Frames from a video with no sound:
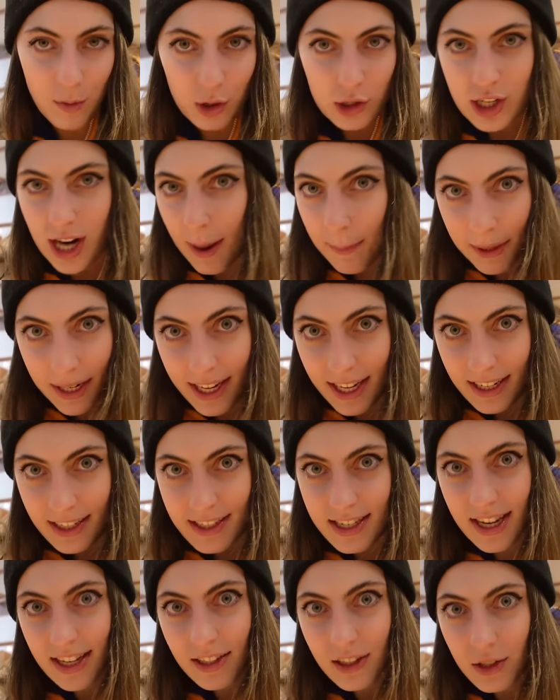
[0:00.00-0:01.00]
more
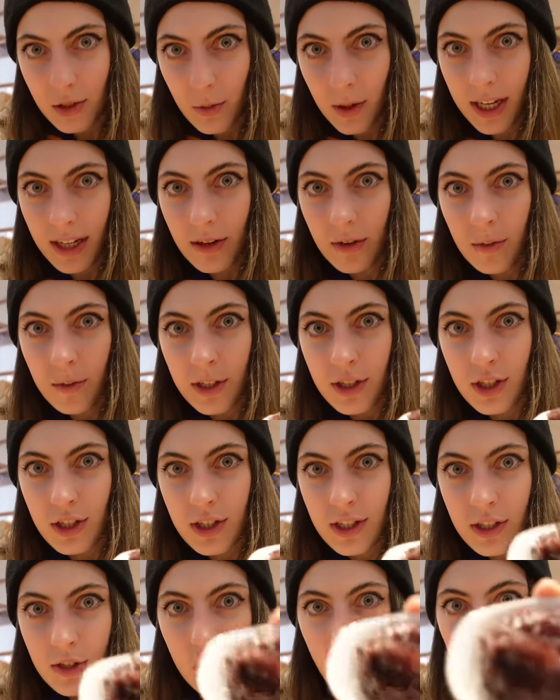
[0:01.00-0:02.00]
Japanese and sweet, which
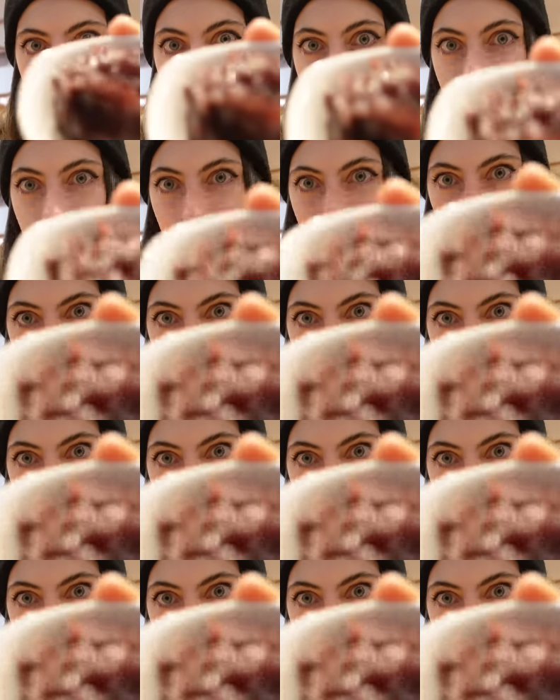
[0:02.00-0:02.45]
is sweet red